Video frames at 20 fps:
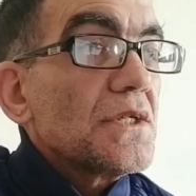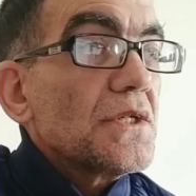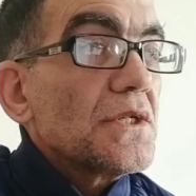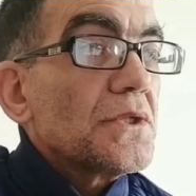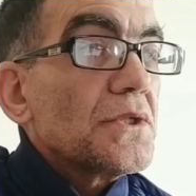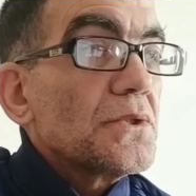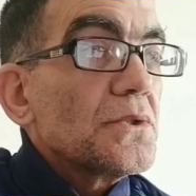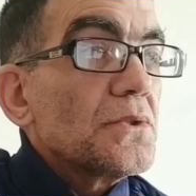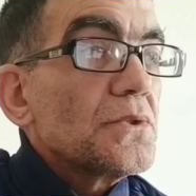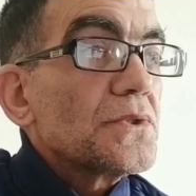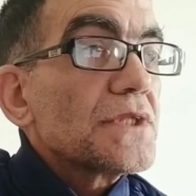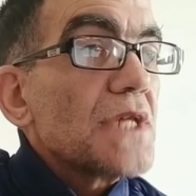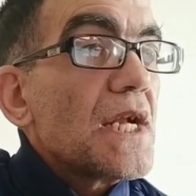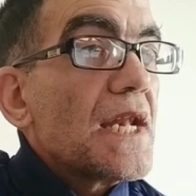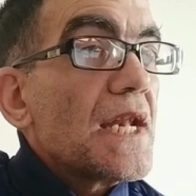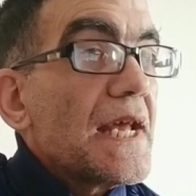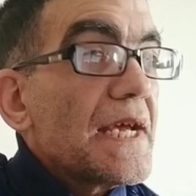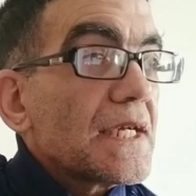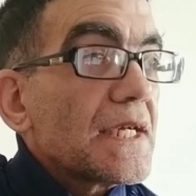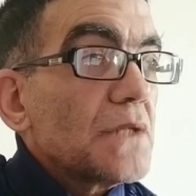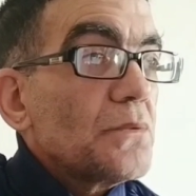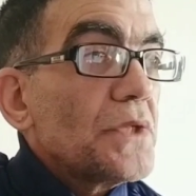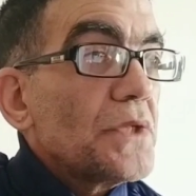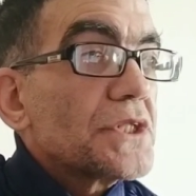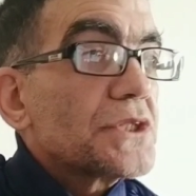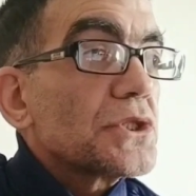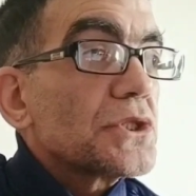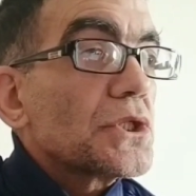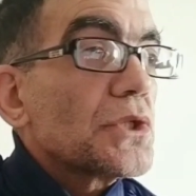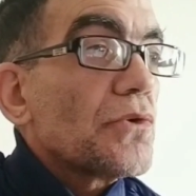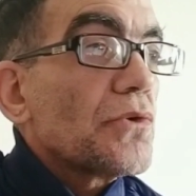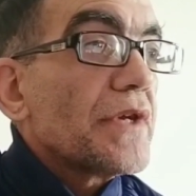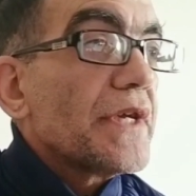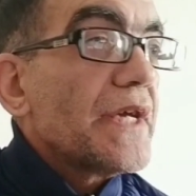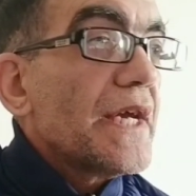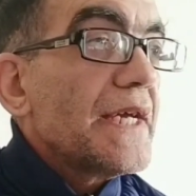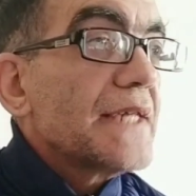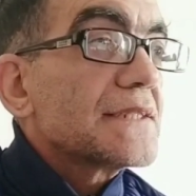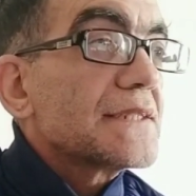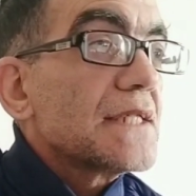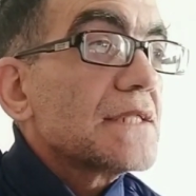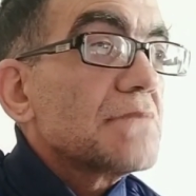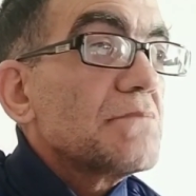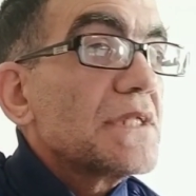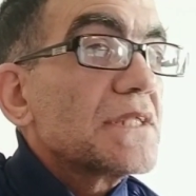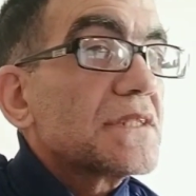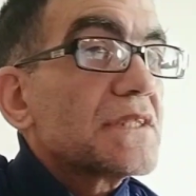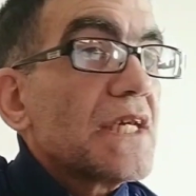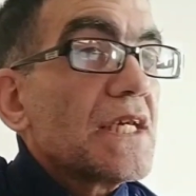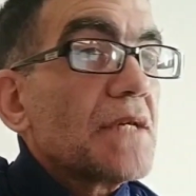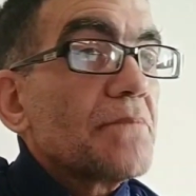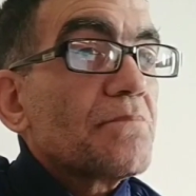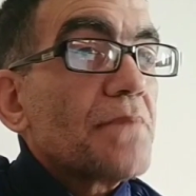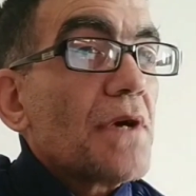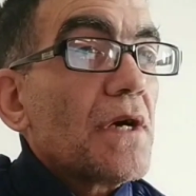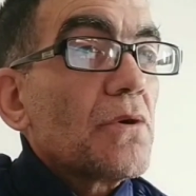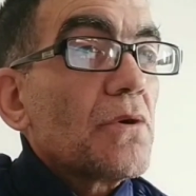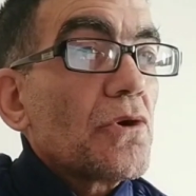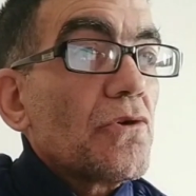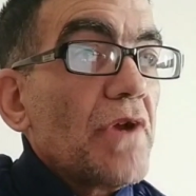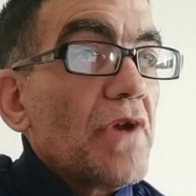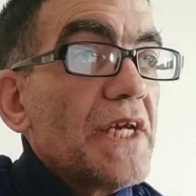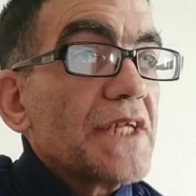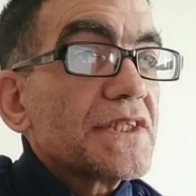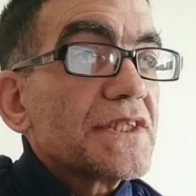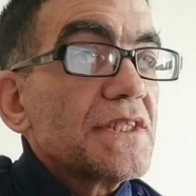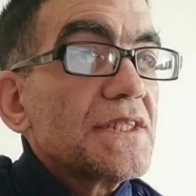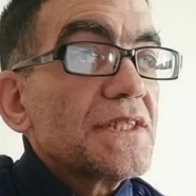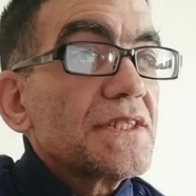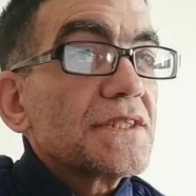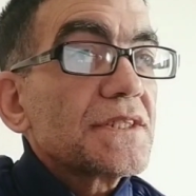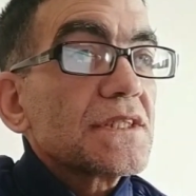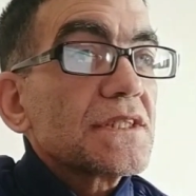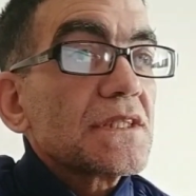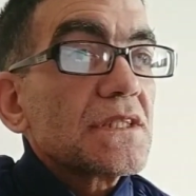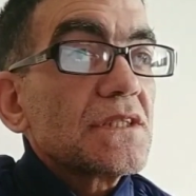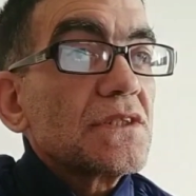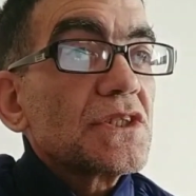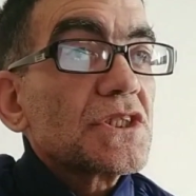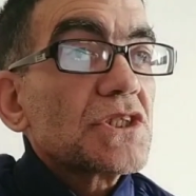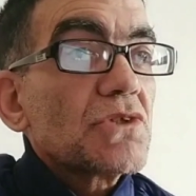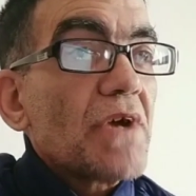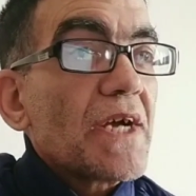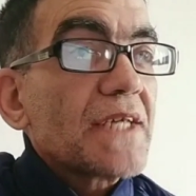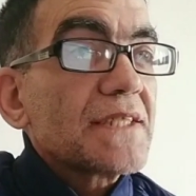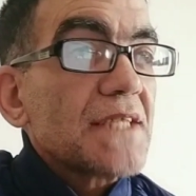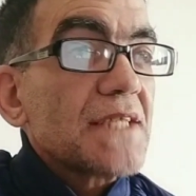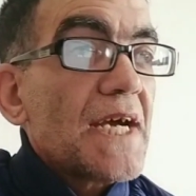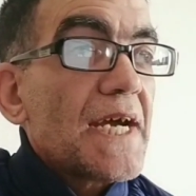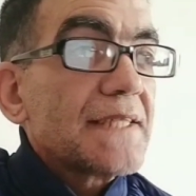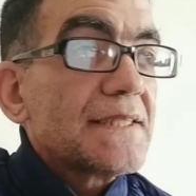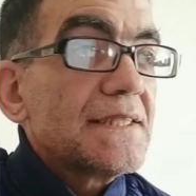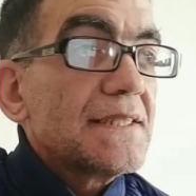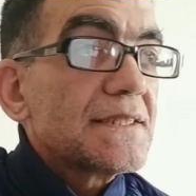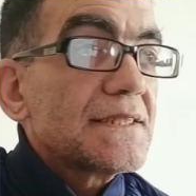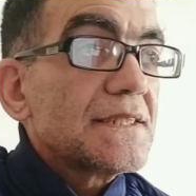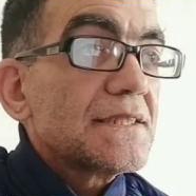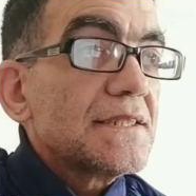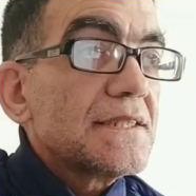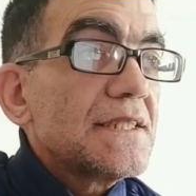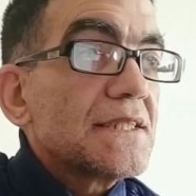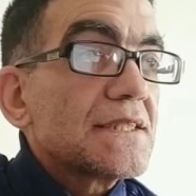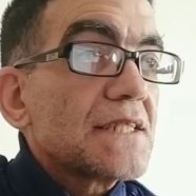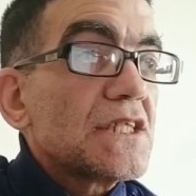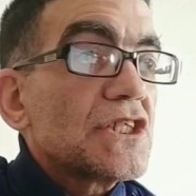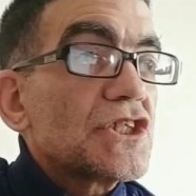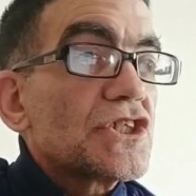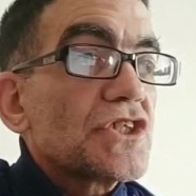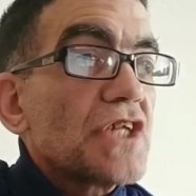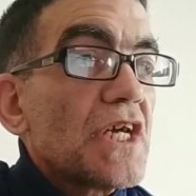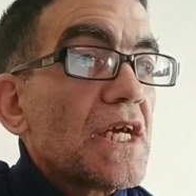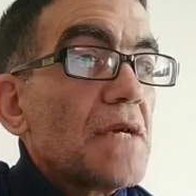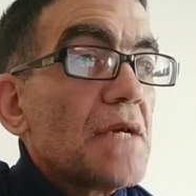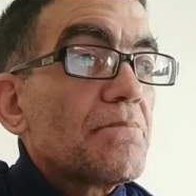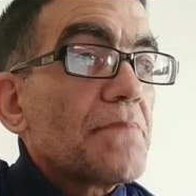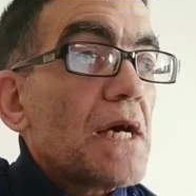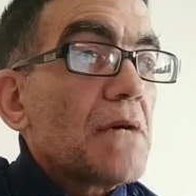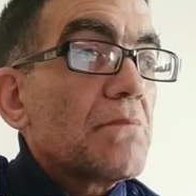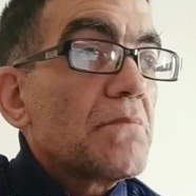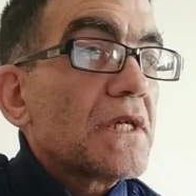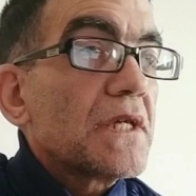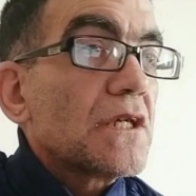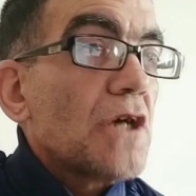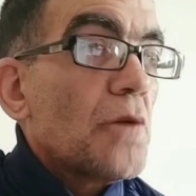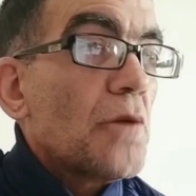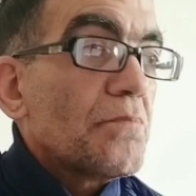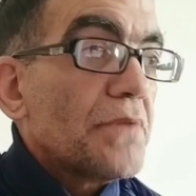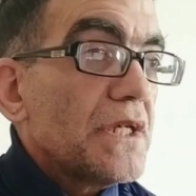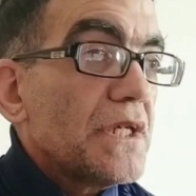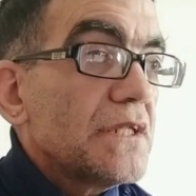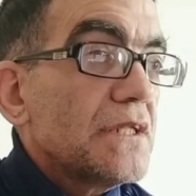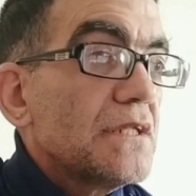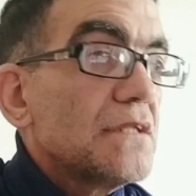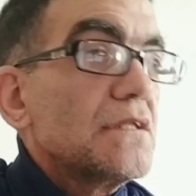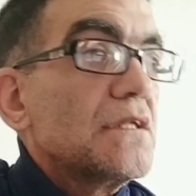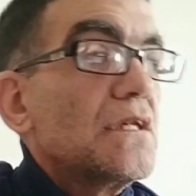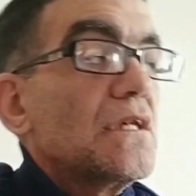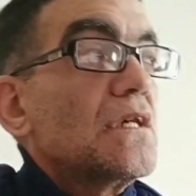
use language to create and maintain power relations, construct identities, and shape public opinion.